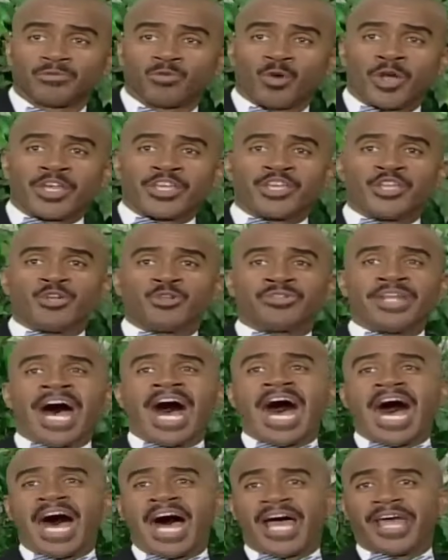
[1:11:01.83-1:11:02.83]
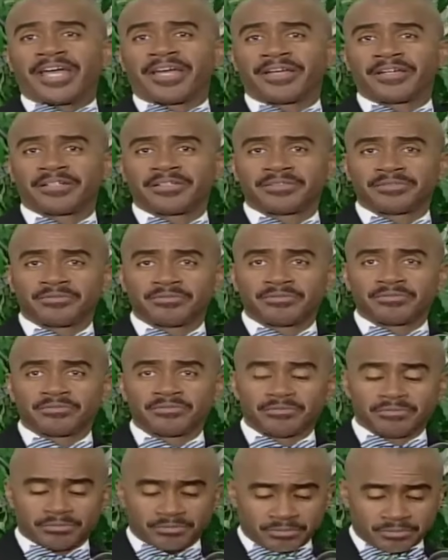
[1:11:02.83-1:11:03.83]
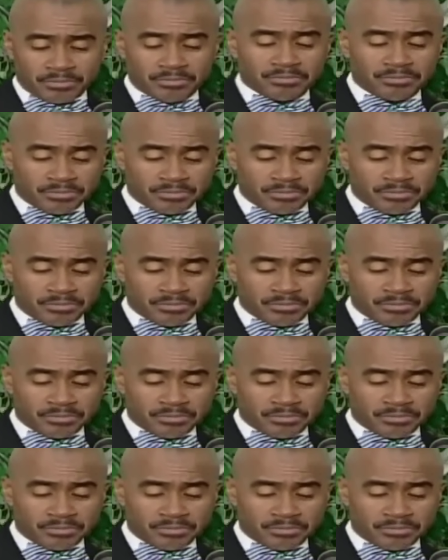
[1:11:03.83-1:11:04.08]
When you die, mm -hmm.